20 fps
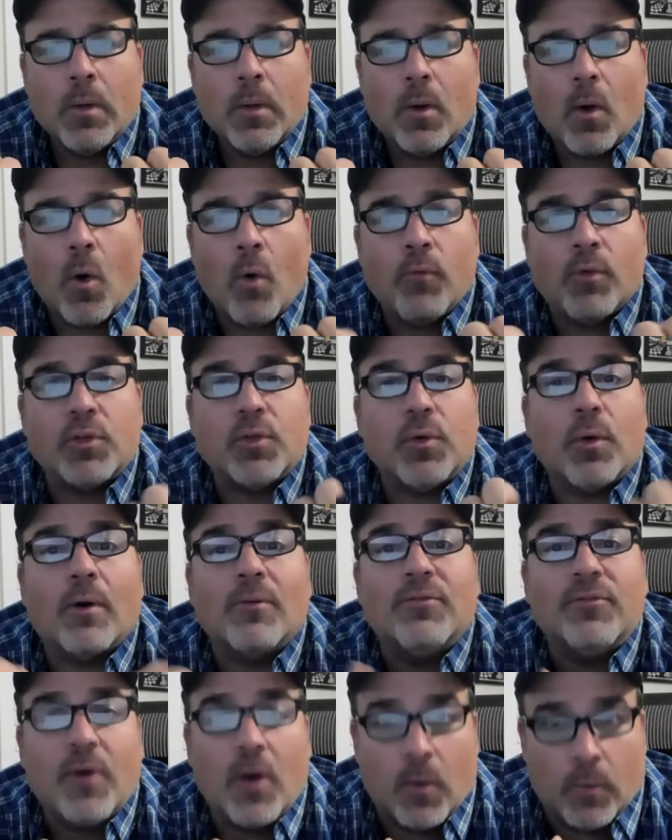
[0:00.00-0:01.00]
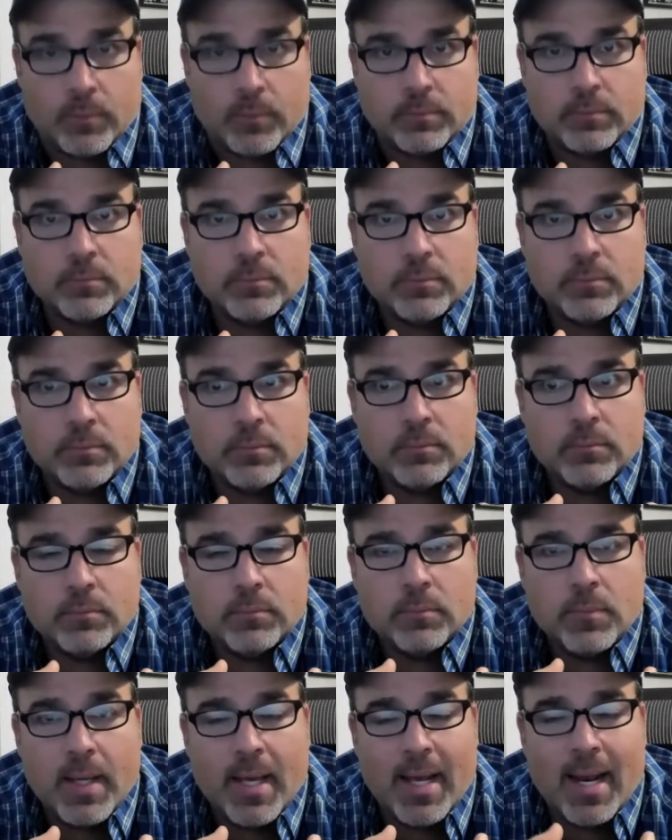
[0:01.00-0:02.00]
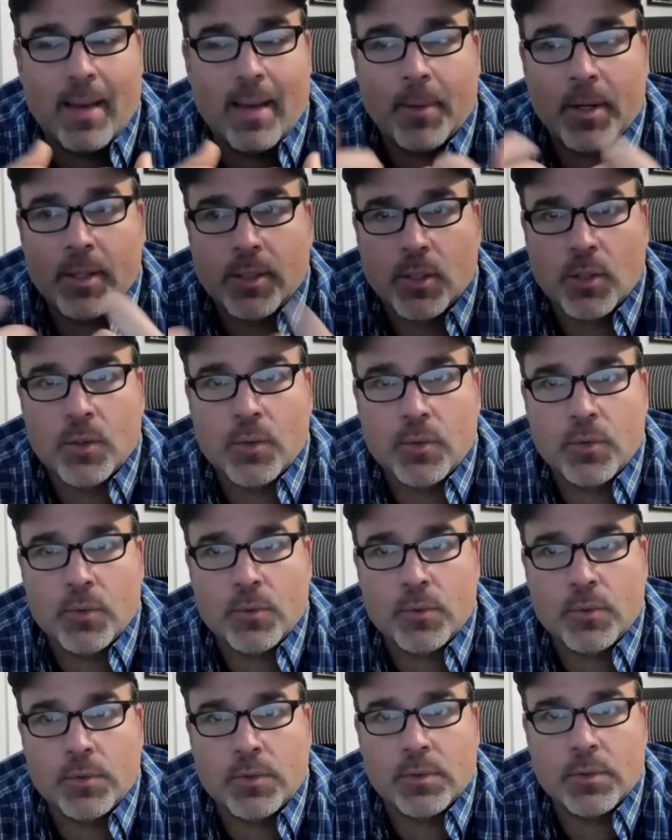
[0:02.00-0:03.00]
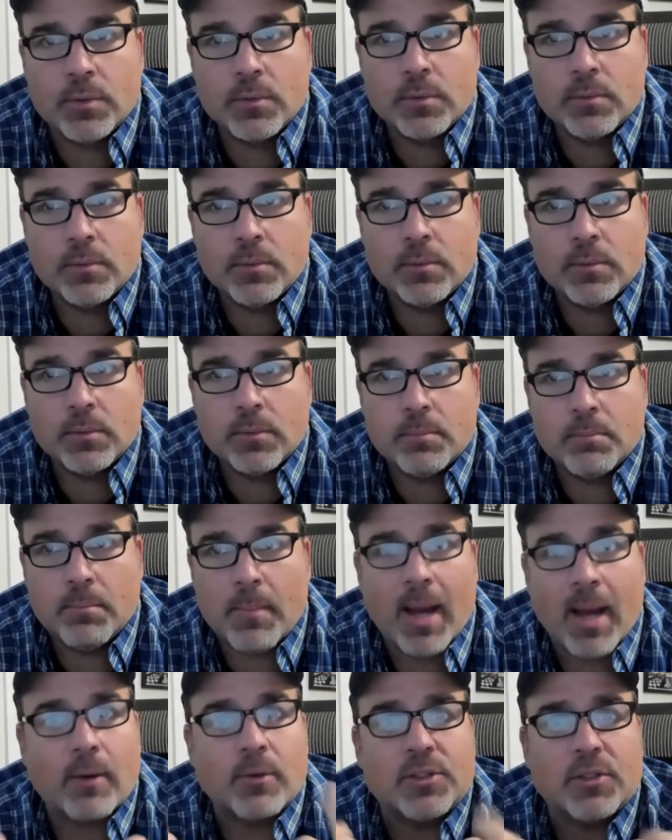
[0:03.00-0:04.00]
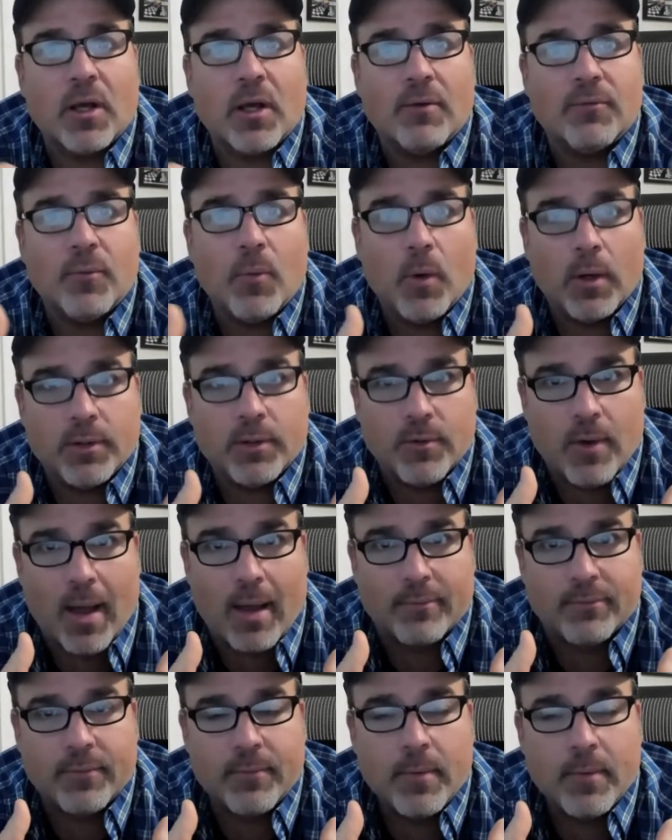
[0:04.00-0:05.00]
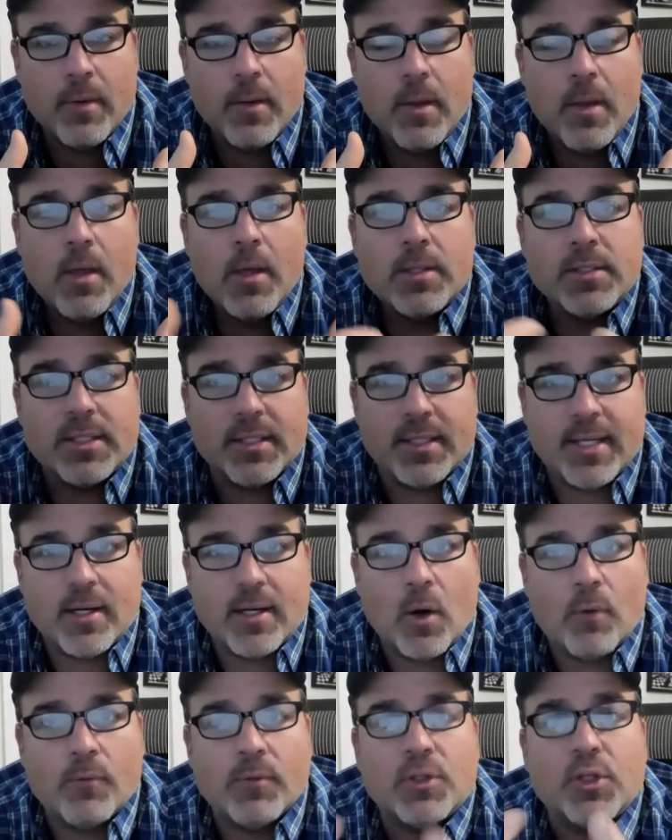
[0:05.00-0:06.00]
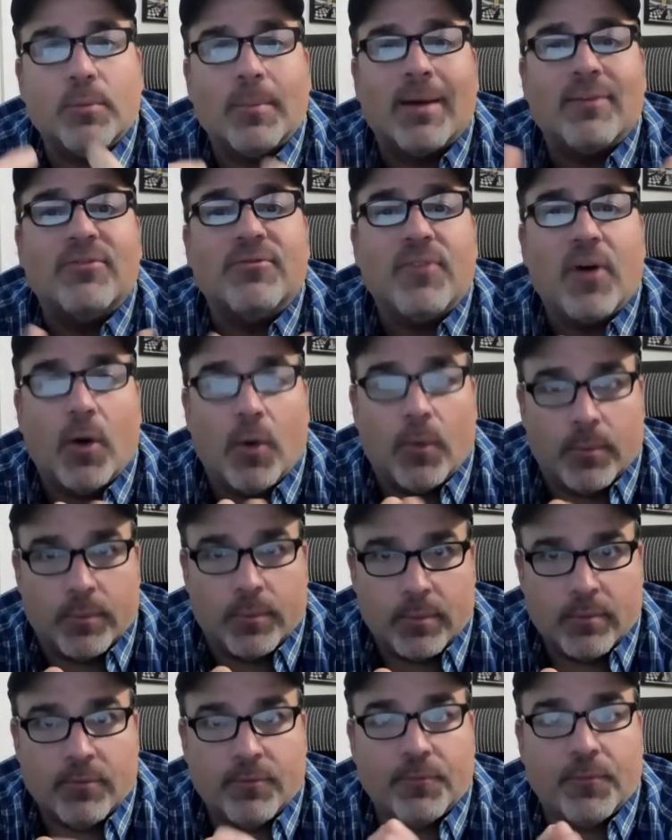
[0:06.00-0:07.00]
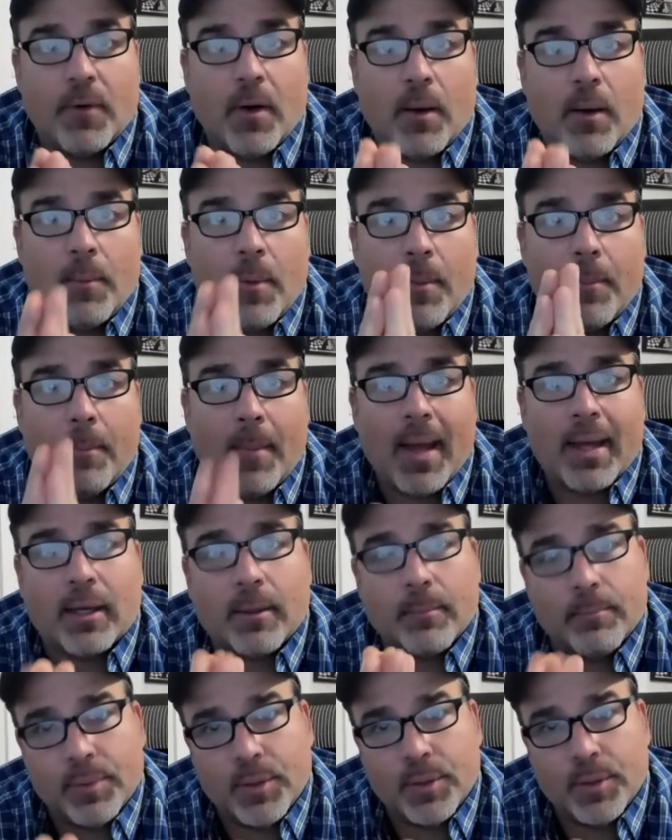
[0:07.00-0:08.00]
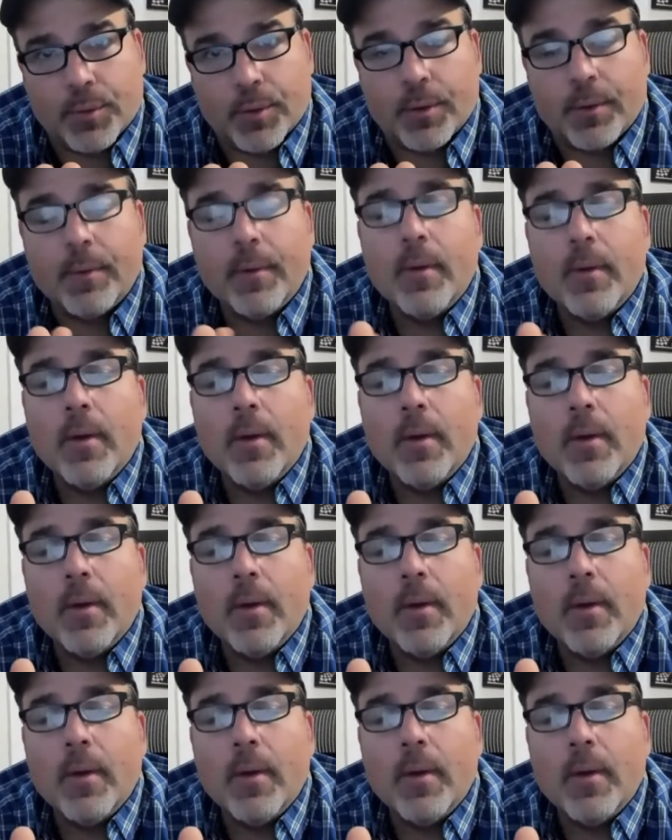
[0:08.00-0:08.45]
over to our phone. And I'm going to use Microsoft OneDrive to get it over to my phone from my computer.